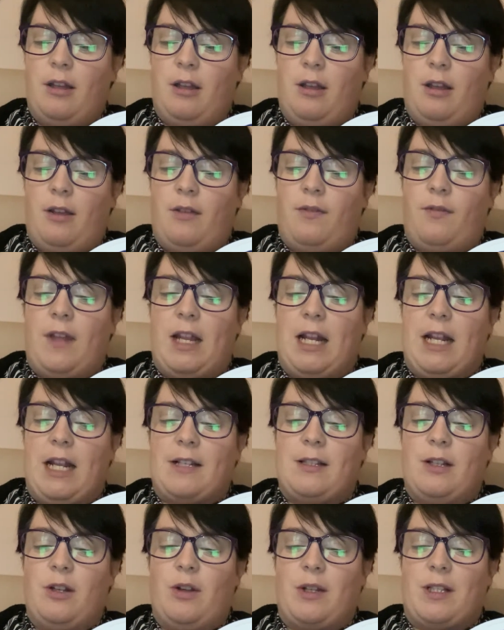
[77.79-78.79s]

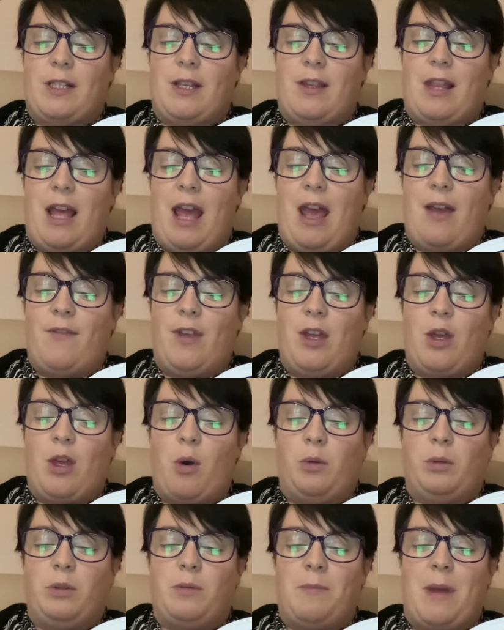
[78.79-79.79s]
Felix looks at the heavy
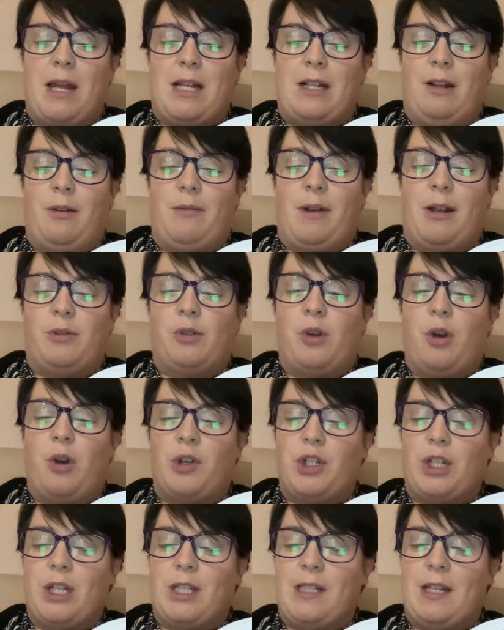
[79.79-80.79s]
gold metal around
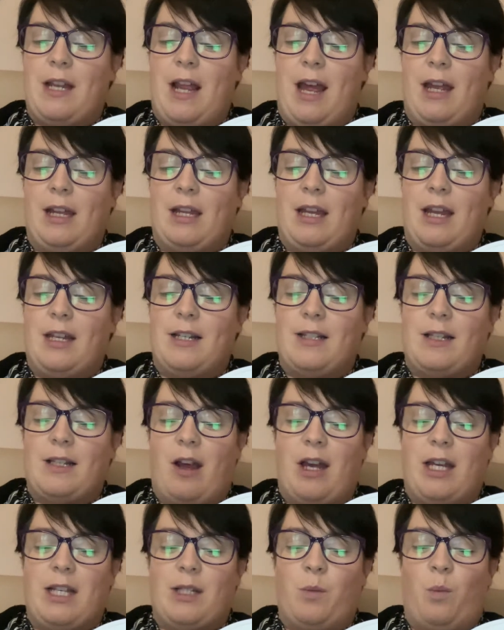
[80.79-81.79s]
Koshka's neck and his
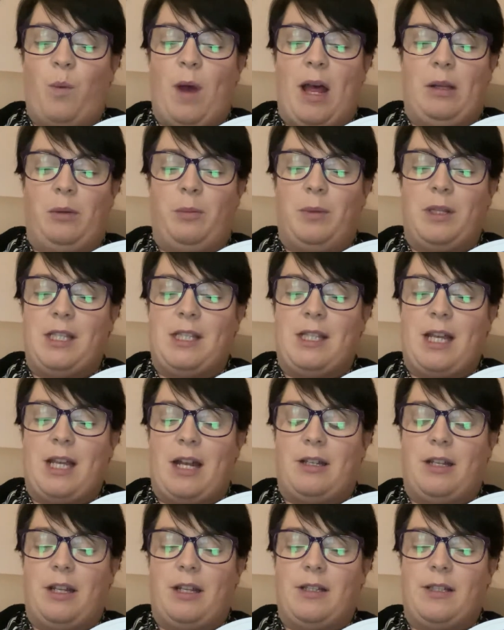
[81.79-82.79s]
eyes well with
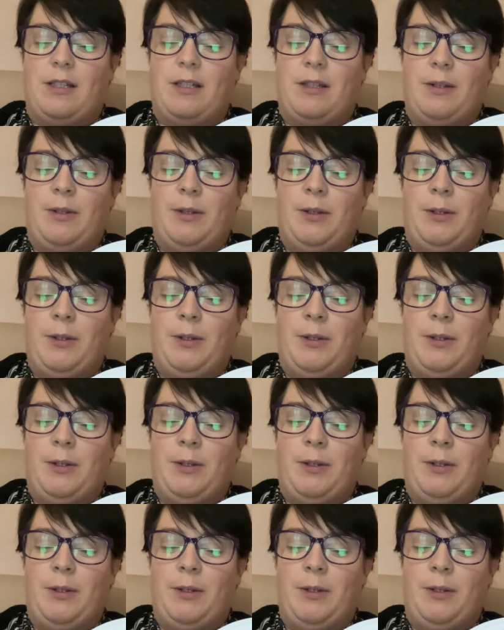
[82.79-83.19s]
sadness.